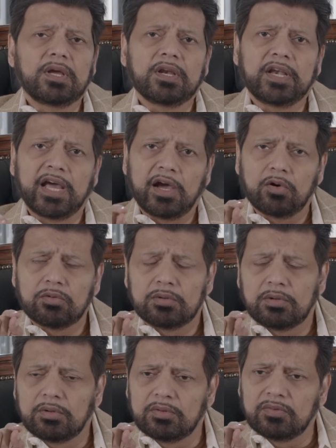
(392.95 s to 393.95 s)
Now,
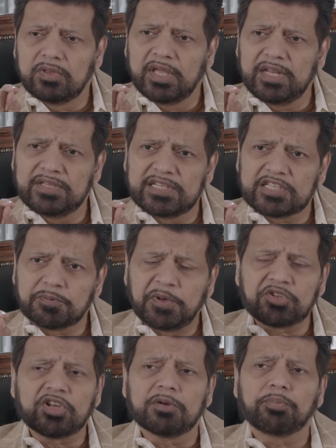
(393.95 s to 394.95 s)
there is a special